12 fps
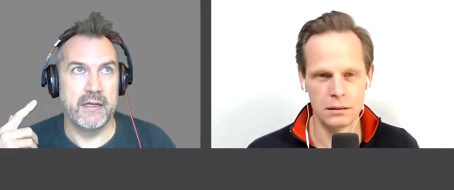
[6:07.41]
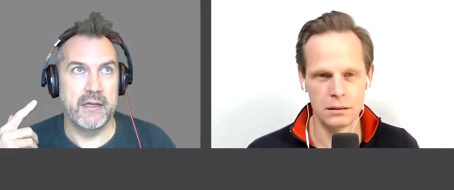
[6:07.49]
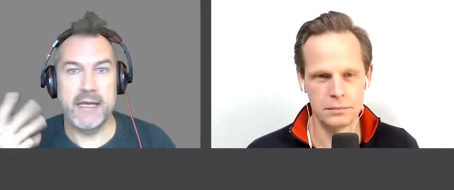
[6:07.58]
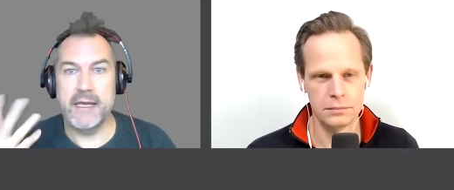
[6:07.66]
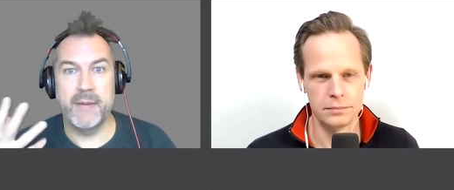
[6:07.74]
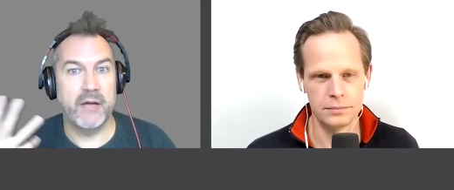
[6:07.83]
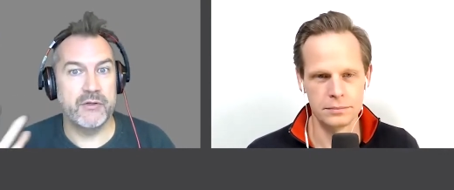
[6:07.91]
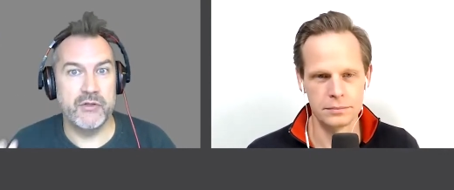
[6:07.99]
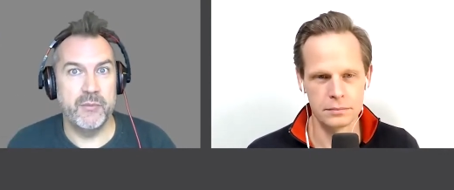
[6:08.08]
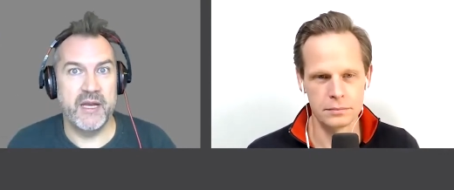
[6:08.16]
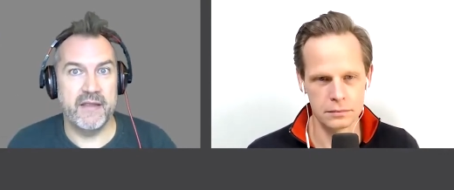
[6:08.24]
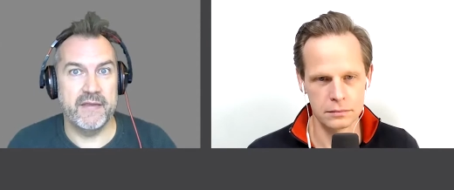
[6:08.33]
Speaker 1: thinking about
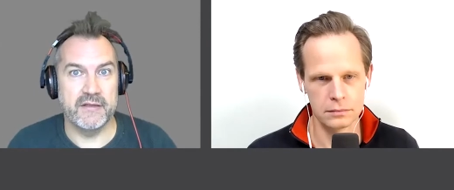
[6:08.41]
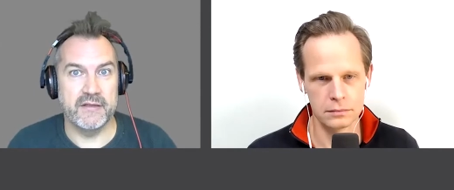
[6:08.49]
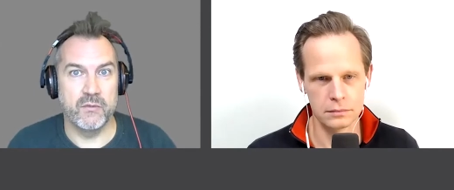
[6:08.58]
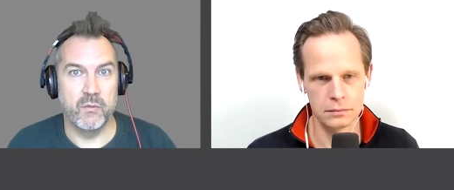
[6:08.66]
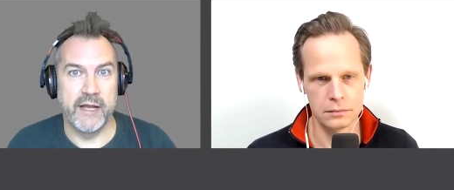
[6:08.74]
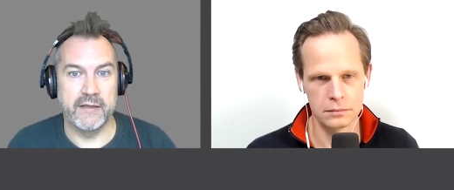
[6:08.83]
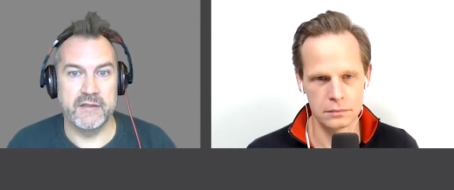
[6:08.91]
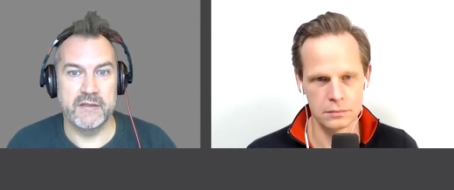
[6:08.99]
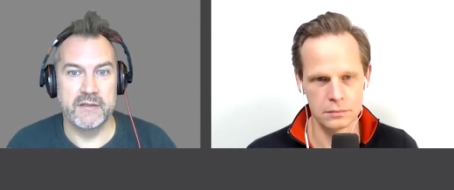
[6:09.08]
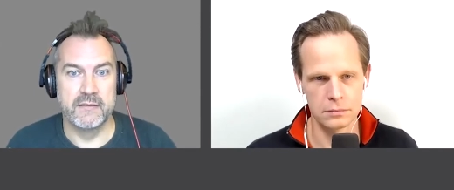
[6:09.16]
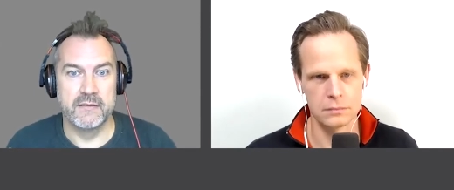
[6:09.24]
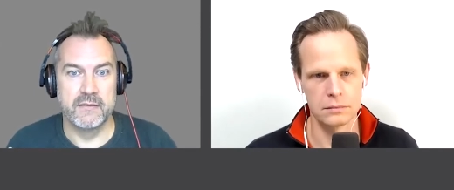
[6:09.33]
too many things at
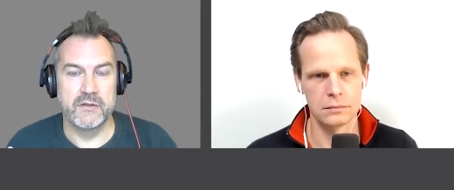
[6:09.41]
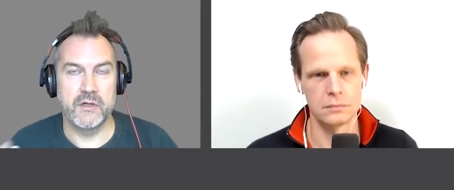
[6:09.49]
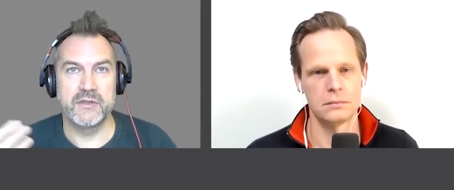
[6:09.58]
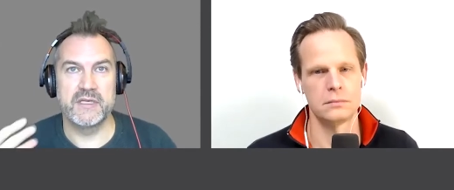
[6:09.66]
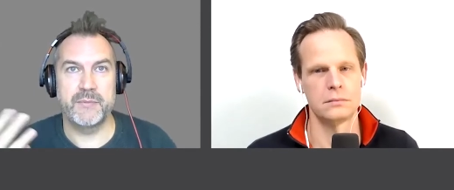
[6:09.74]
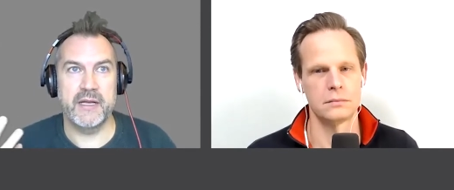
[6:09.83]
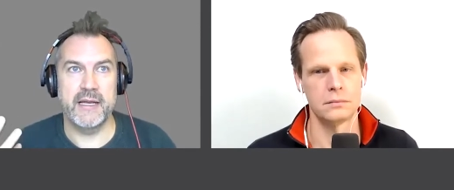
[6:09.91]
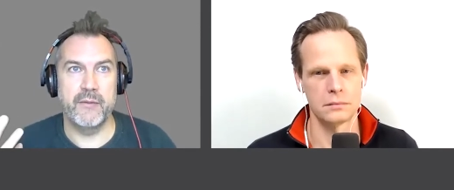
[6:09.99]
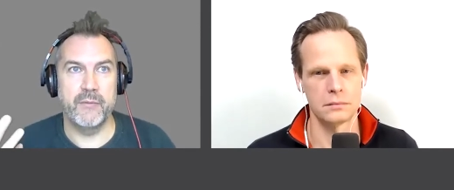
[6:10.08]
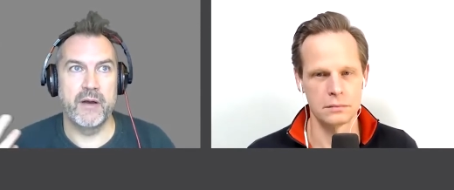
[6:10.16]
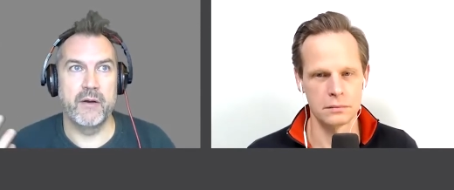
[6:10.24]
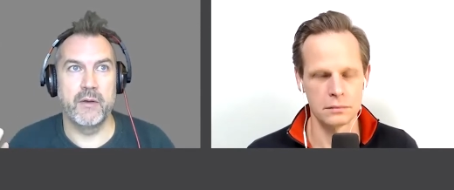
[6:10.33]
once. So typically
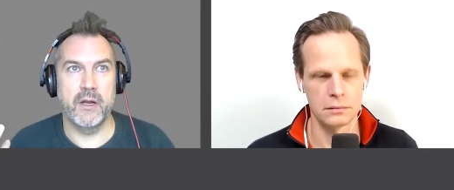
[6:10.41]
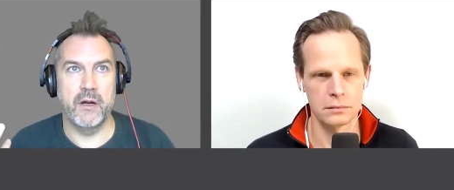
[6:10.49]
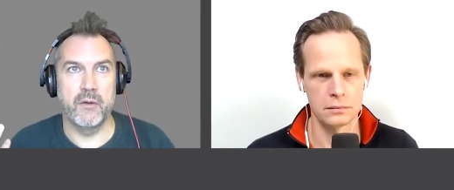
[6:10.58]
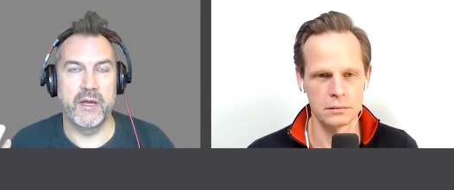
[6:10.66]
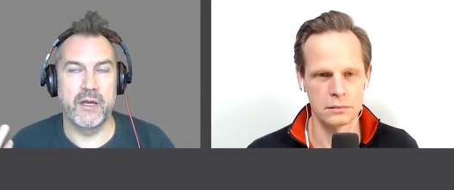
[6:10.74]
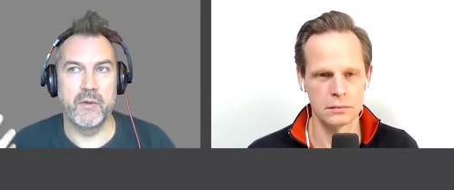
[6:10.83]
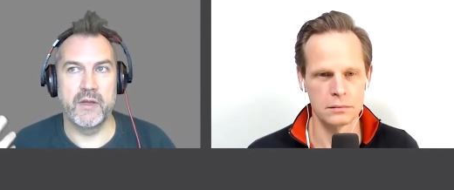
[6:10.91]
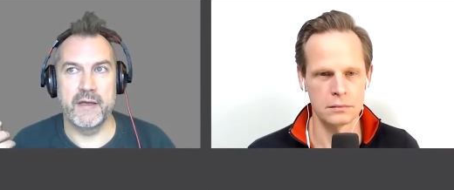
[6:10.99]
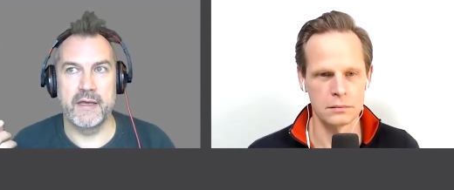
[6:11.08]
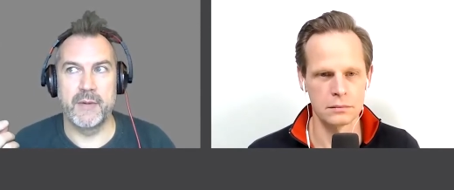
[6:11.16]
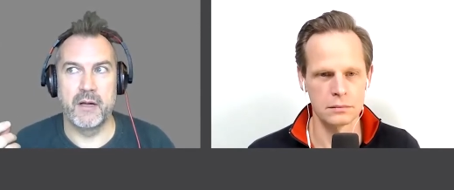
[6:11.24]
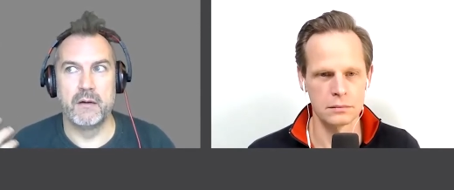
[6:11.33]
we're, you know, we're, we're
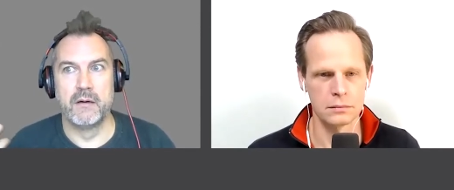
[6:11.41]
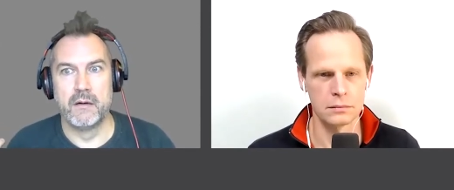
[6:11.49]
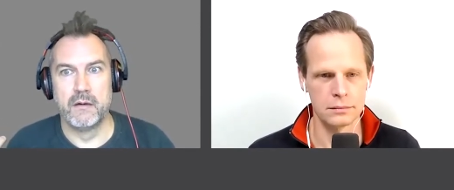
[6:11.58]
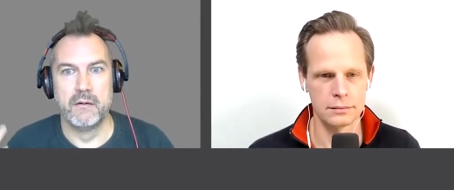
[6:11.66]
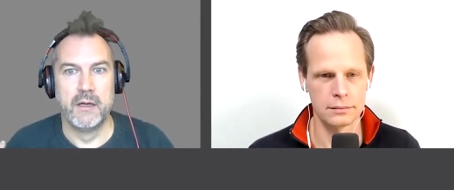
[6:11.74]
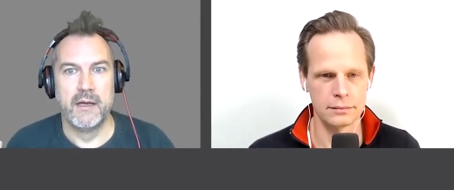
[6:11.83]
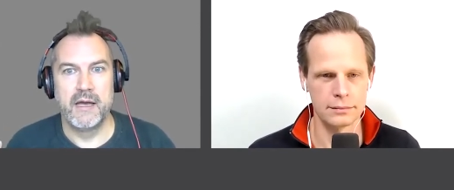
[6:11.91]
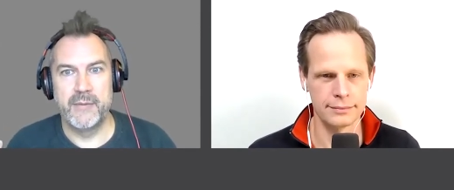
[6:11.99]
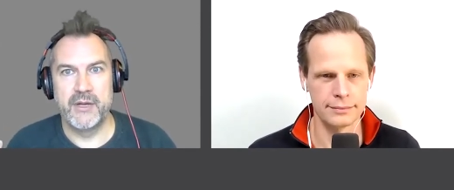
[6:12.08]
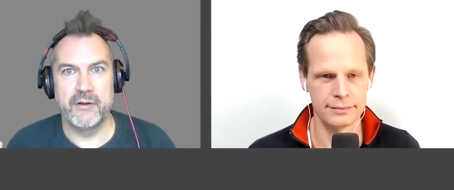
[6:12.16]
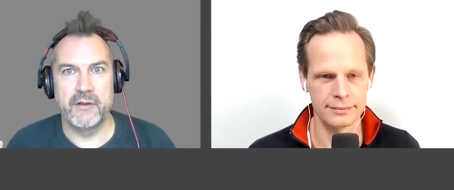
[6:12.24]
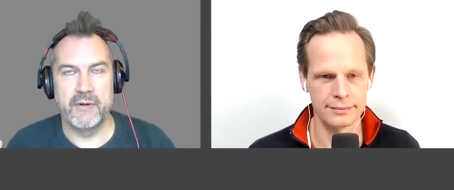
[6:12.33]
thinking about, oh, am
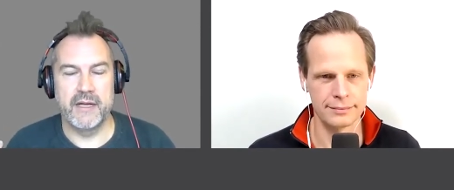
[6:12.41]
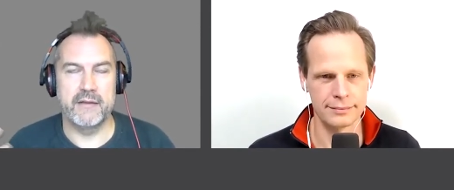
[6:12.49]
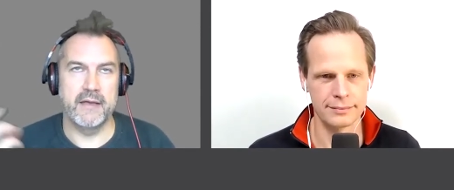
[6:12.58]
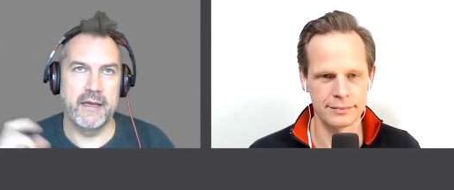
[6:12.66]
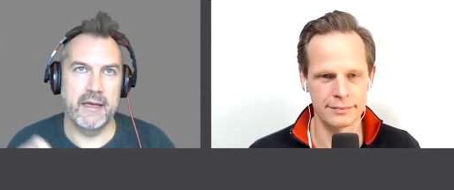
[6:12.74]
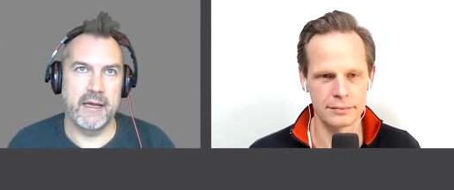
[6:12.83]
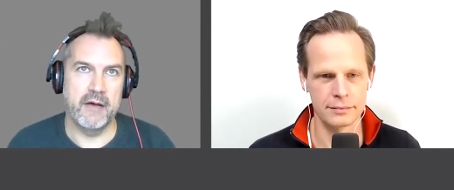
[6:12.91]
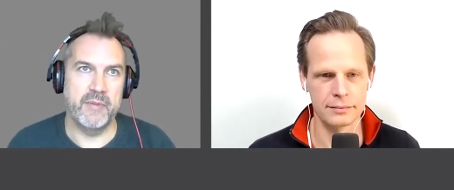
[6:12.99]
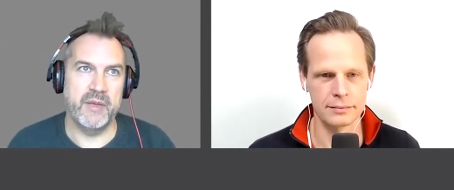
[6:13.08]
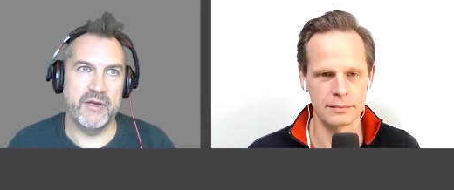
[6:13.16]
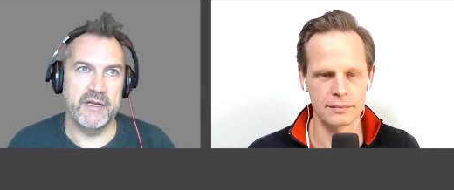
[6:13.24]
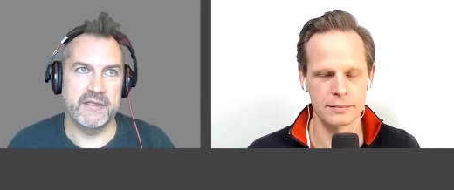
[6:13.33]
I doing the right thing? How are
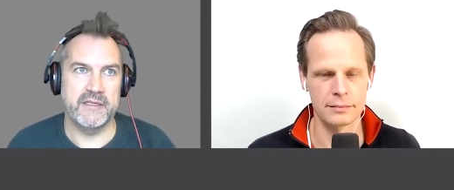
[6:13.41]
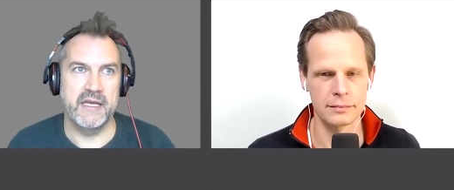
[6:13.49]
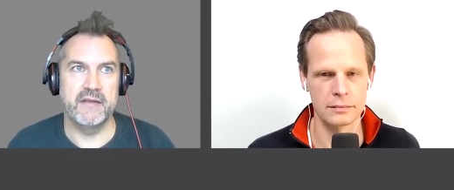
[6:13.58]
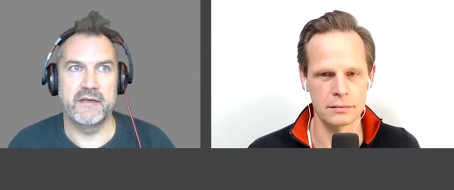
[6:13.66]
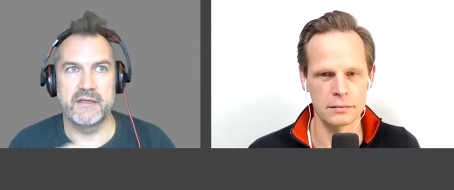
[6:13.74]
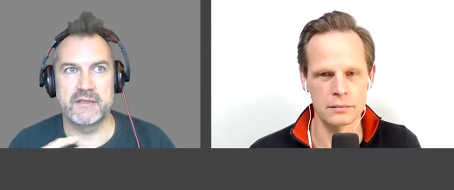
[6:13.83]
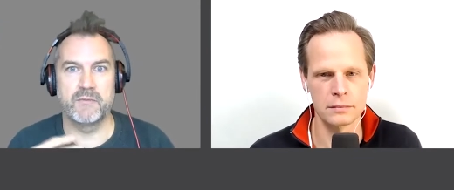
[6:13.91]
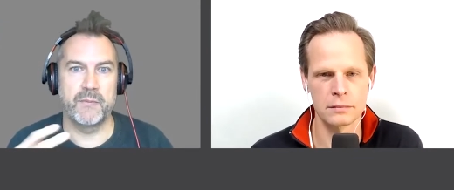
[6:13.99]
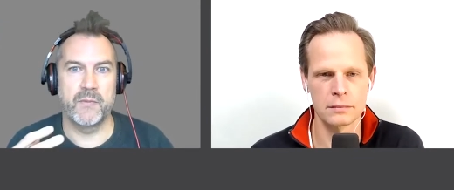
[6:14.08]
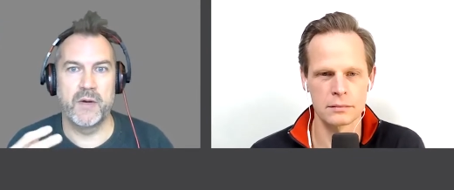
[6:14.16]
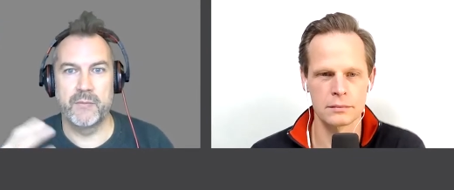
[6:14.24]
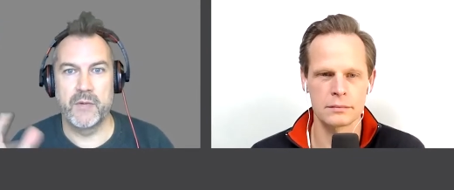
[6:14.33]
people going to see this?
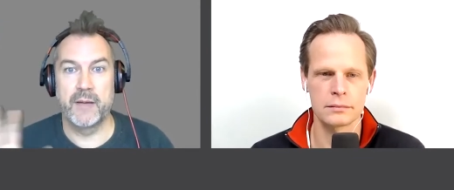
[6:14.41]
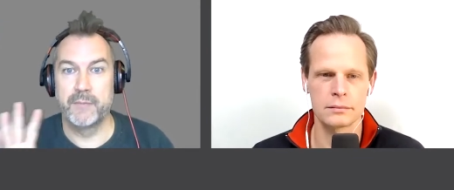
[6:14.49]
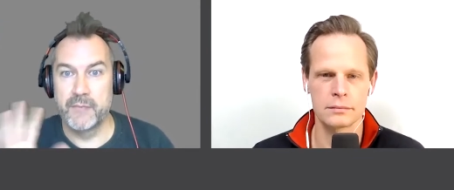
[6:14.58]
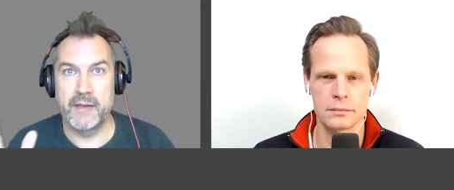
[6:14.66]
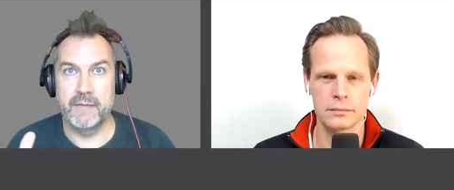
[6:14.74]
What, what, what?